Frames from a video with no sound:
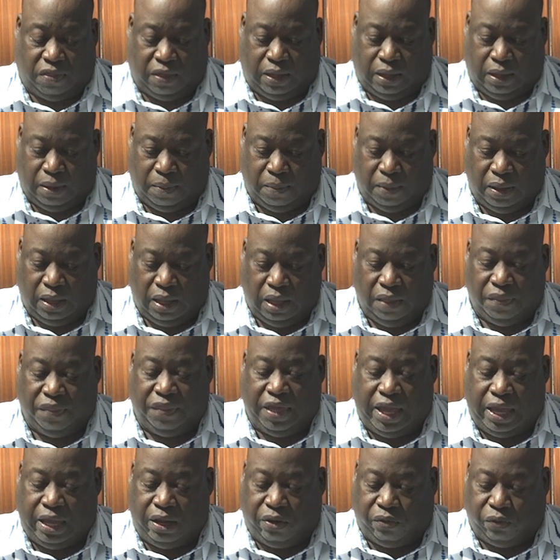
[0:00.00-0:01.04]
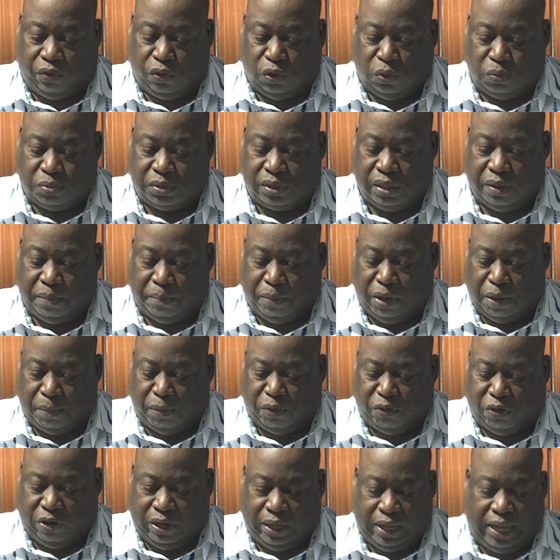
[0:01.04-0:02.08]
them. They grouped,
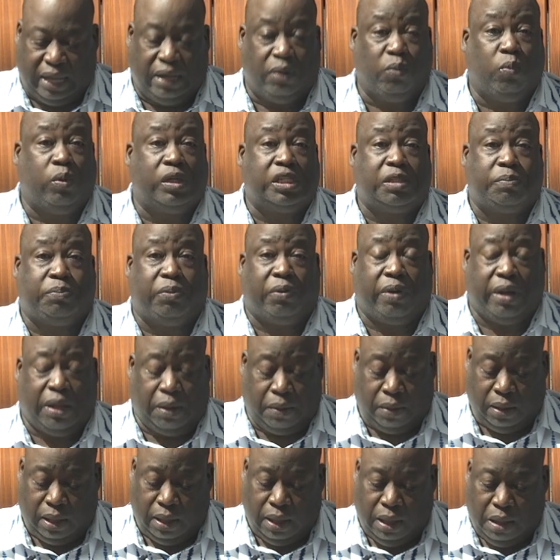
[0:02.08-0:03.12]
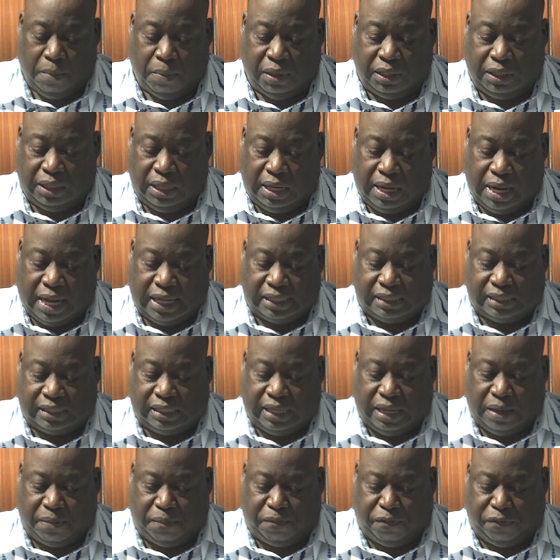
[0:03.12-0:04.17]
murmuring and whispering, but did not
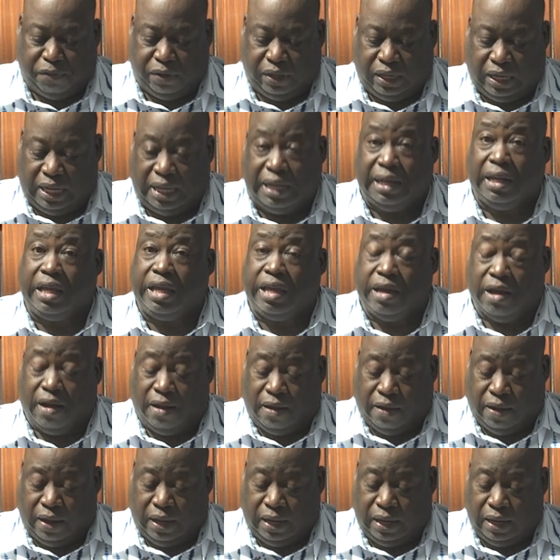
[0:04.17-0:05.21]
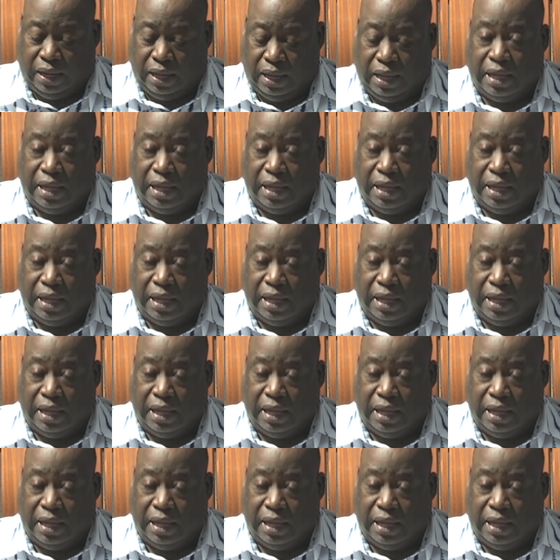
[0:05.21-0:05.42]
step foot in the yard.